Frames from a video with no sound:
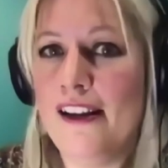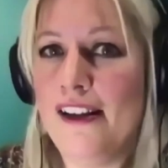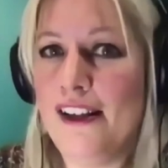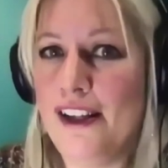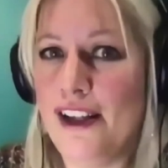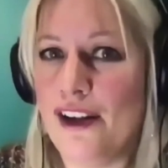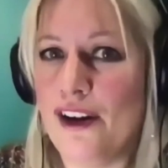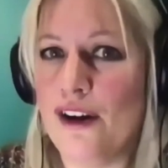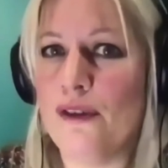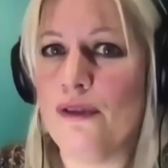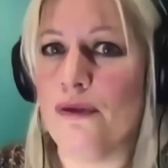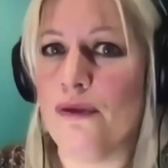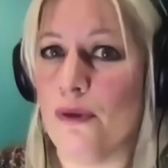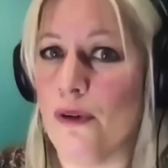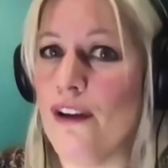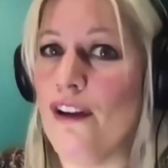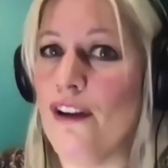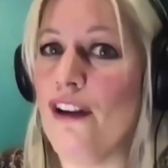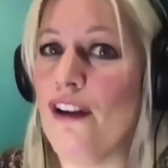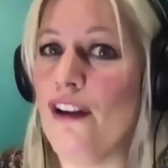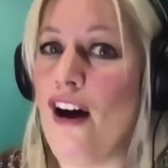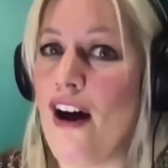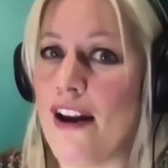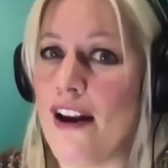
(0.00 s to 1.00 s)
you know, through a
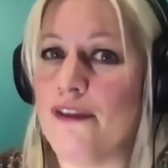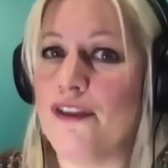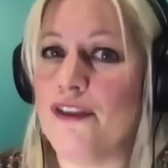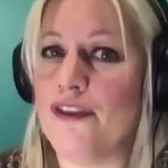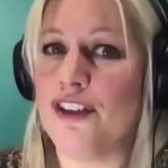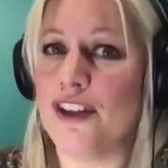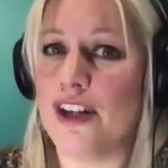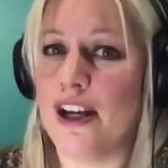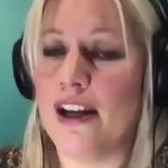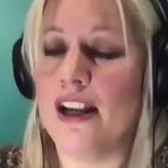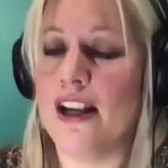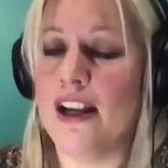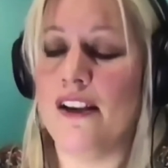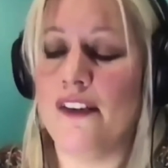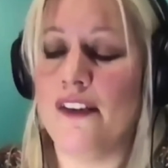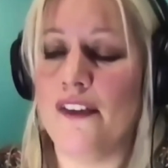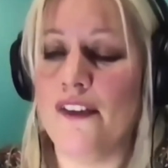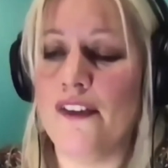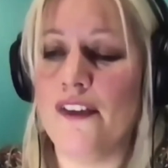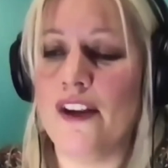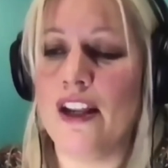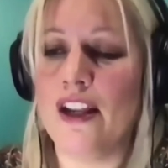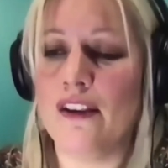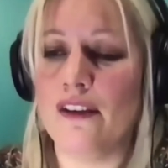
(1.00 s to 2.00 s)
lot of
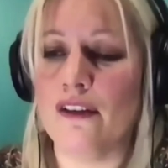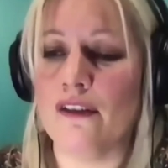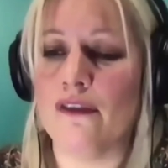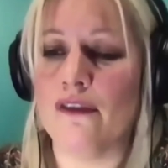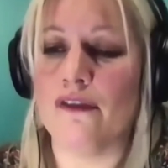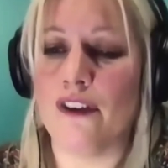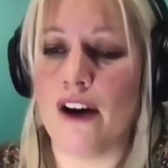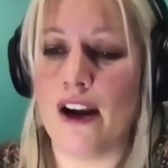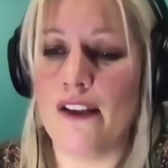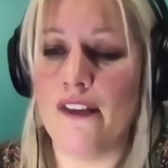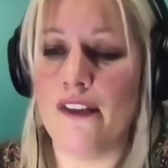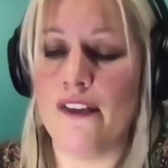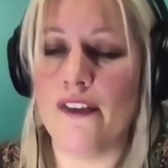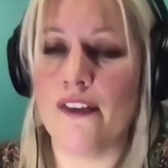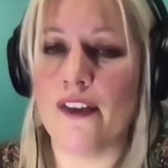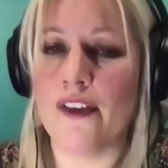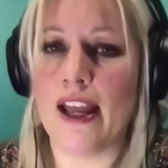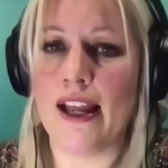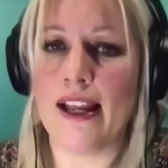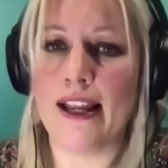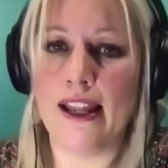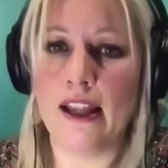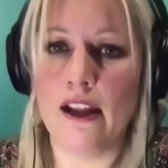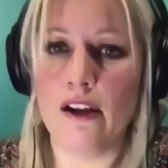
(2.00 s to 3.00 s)
shit and seen their friends
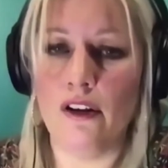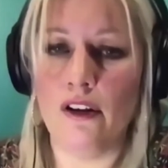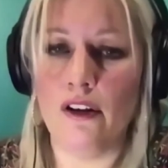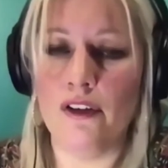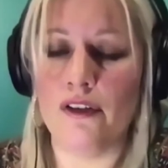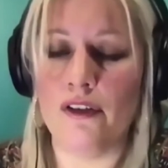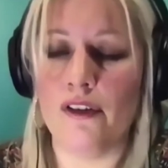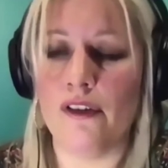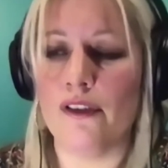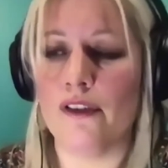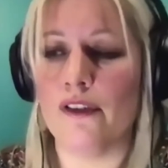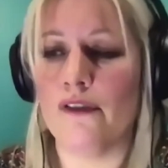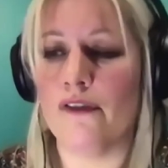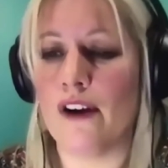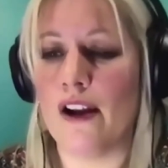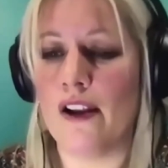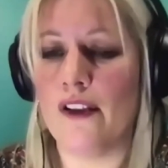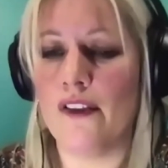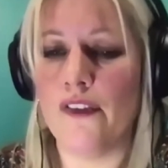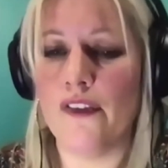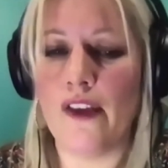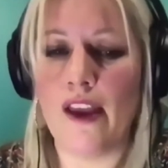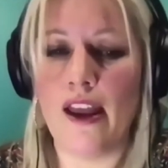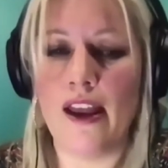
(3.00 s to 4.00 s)
get killed or their
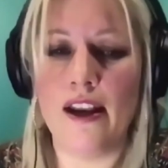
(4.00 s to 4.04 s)
friends.